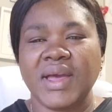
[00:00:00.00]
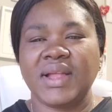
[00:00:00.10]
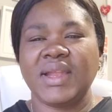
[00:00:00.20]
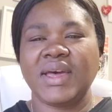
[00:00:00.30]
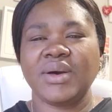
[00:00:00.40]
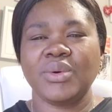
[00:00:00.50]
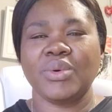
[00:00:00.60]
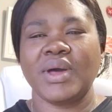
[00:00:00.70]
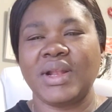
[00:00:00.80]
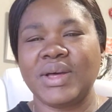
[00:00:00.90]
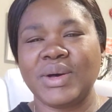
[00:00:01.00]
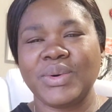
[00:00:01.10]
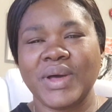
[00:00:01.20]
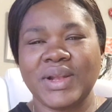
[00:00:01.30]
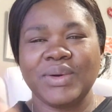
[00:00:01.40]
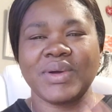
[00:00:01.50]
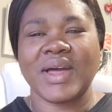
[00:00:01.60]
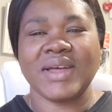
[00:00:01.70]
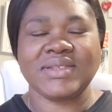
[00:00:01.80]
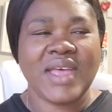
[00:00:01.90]
Hello,
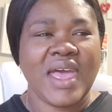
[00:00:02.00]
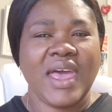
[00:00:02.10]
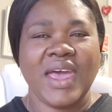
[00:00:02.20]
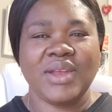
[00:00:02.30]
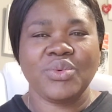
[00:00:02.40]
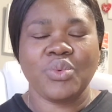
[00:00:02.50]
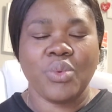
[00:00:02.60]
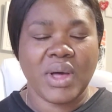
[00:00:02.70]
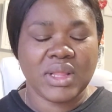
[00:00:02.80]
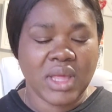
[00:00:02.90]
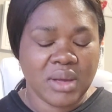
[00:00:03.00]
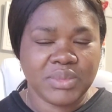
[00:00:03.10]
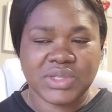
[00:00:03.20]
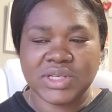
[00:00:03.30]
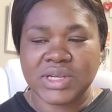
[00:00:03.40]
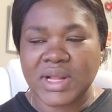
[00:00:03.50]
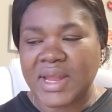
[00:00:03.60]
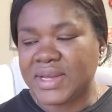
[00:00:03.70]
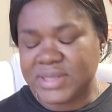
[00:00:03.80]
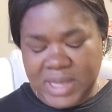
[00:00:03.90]
guys, and welcome to
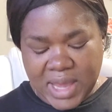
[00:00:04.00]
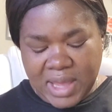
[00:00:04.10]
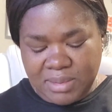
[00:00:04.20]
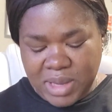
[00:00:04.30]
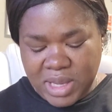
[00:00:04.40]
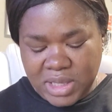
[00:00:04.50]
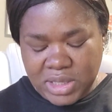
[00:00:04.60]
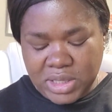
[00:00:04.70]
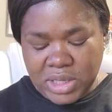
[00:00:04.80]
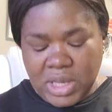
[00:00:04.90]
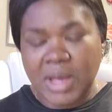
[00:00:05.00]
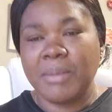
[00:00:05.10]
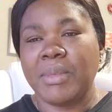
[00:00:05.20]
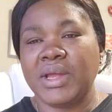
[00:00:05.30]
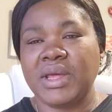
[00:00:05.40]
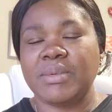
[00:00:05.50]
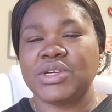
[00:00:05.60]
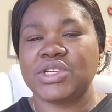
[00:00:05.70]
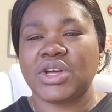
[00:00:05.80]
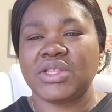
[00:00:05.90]
Classy Handmade. My name is
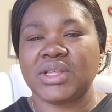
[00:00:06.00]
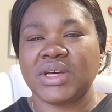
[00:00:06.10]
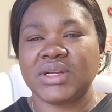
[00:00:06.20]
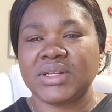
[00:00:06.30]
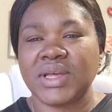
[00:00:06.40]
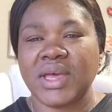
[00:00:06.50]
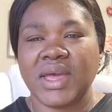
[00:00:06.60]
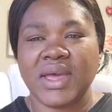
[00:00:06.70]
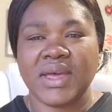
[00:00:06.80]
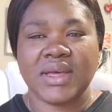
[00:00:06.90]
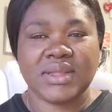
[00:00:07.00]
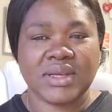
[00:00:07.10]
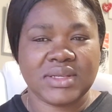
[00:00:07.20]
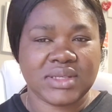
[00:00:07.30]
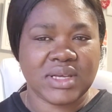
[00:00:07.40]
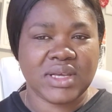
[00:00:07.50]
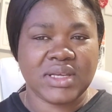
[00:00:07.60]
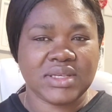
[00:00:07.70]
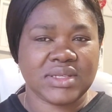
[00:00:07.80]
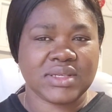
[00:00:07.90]
Shaundell, and this
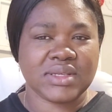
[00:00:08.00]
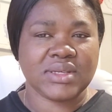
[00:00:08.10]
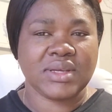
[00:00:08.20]
is